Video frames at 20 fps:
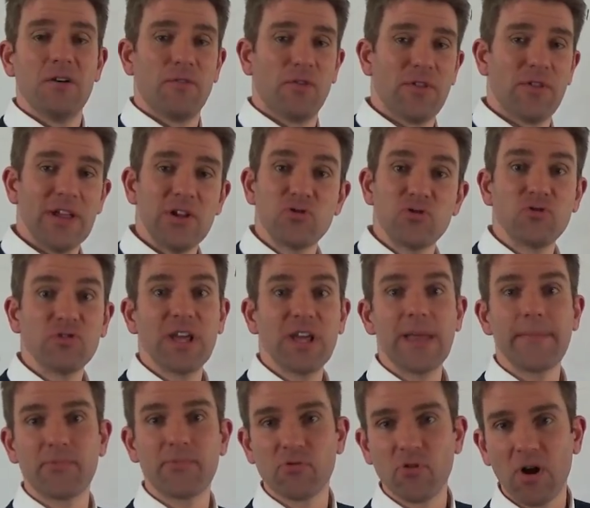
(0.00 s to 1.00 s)
for the
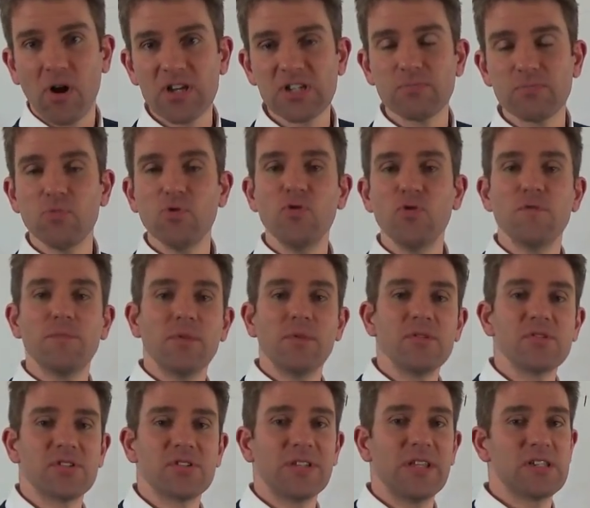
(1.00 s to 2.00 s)
intraday price
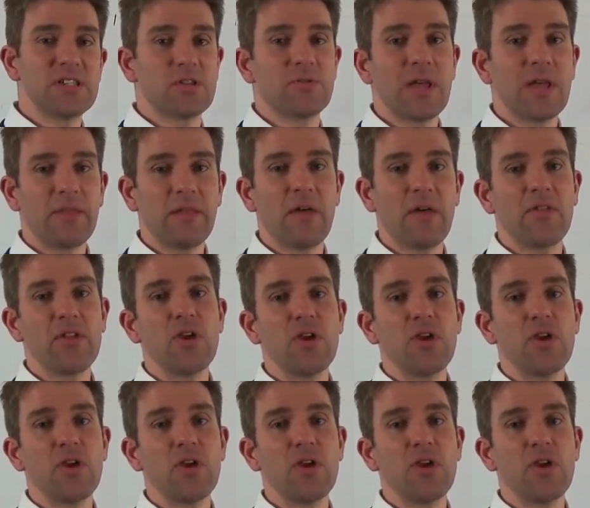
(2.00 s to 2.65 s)
movements and this and that and the other,